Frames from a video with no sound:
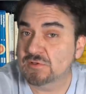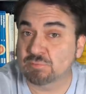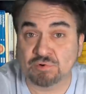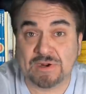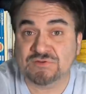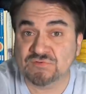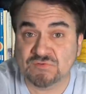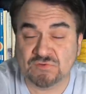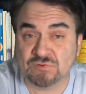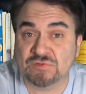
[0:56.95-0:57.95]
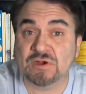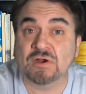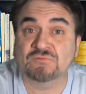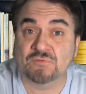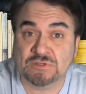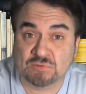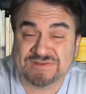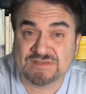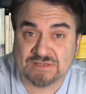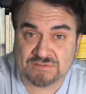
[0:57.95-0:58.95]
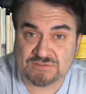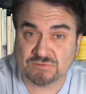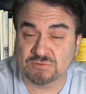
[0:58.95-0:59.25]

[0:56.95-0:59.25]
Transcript: The prices are there for you to dig into.